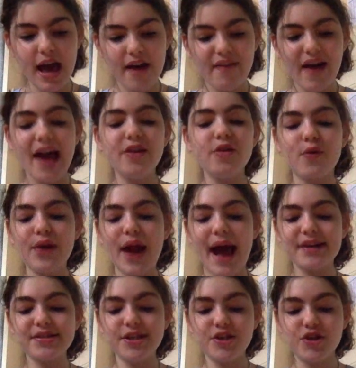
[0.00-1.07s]
that you can
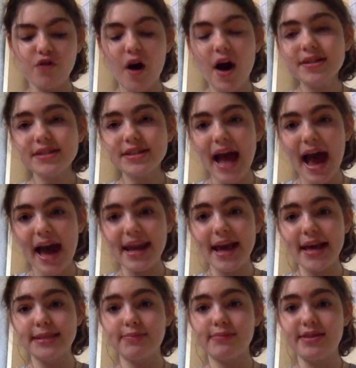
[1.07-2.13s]
actually trust and
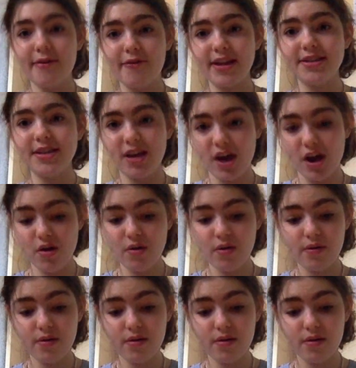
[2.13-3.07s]
is specific to you.